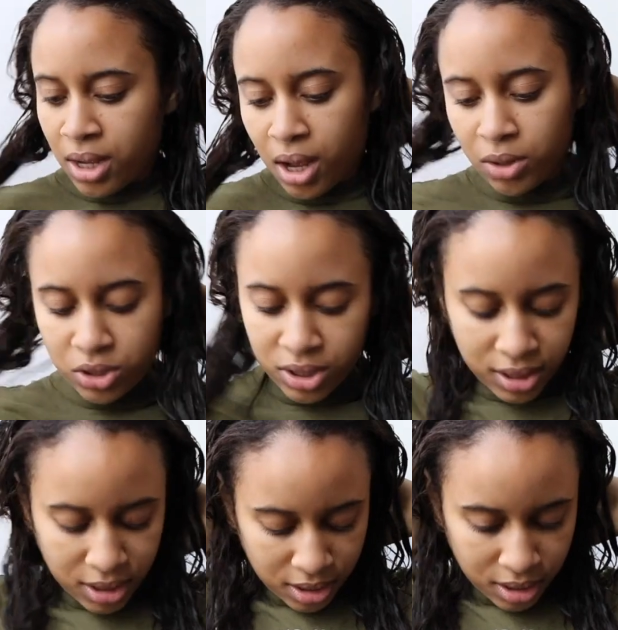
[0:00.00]
I'll
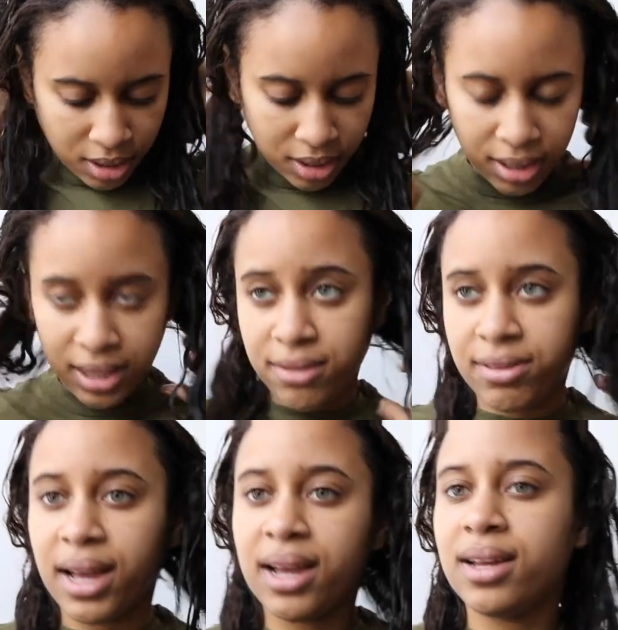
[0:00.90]
just leave
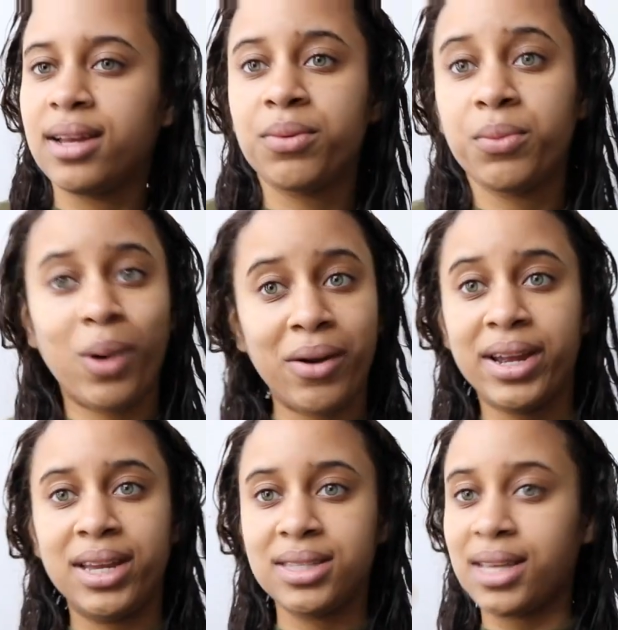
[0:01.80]
that where it
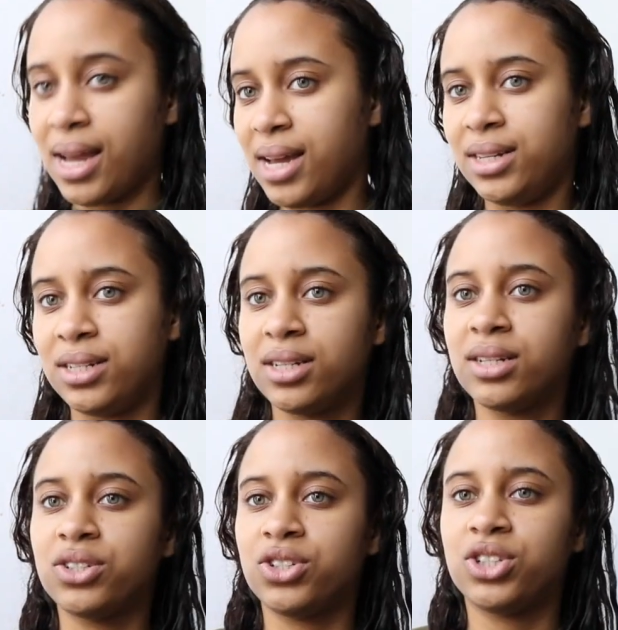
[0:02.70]
is and
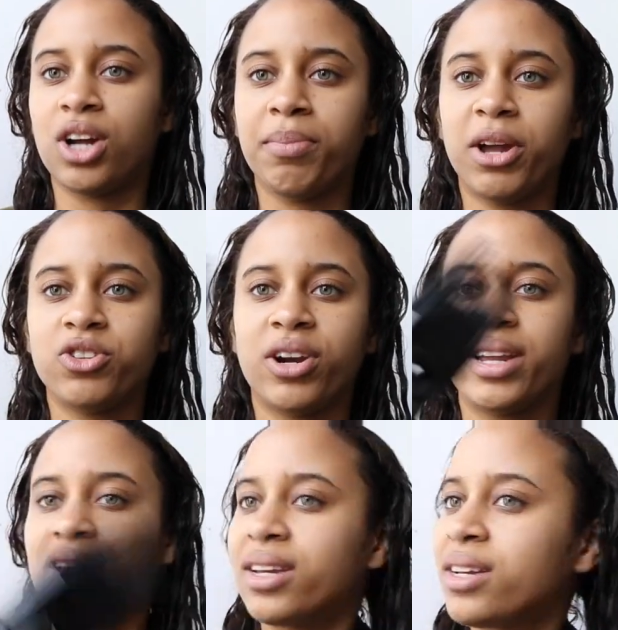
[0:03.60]
start blow
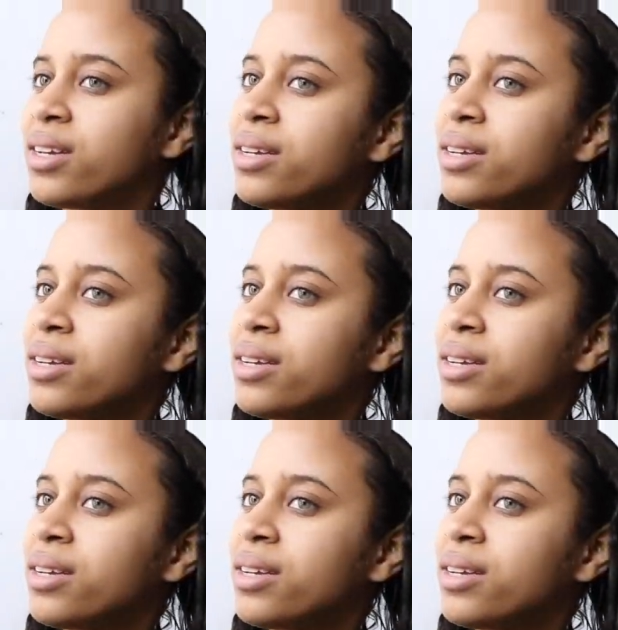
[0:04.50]
drying.